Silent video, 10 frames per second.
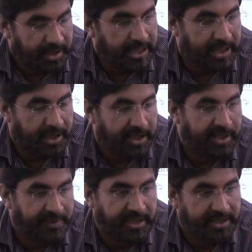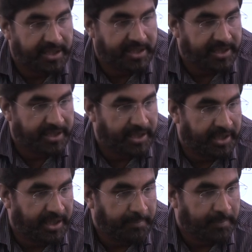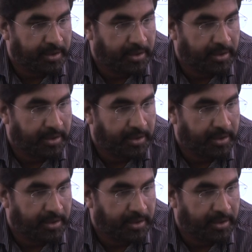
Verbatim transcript: that even in the dinner time,